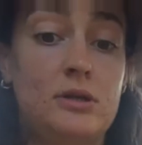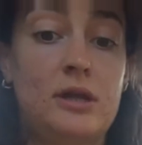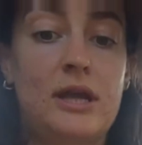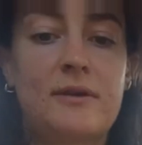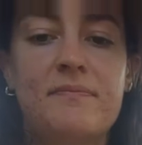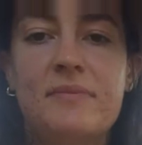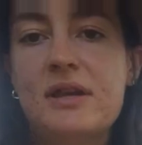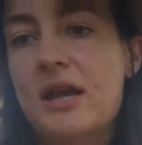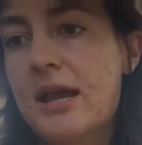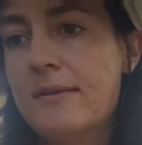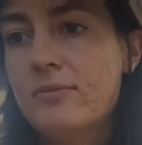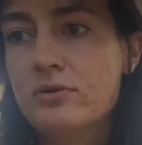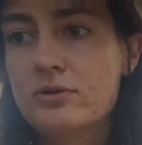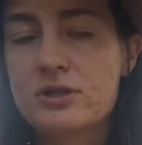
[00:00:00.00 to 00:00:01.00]
like, be
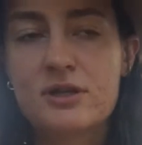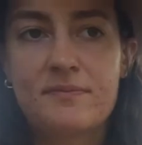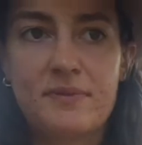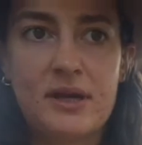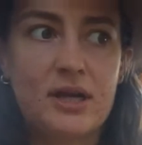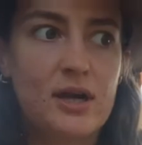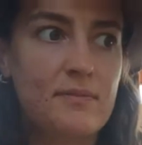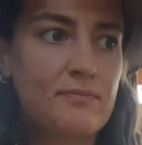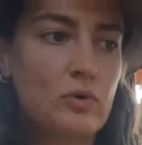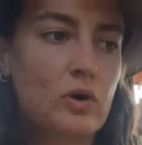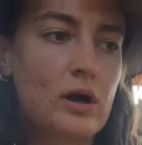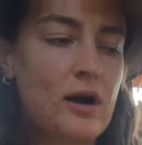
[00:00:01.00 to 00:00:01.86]
able to pick up more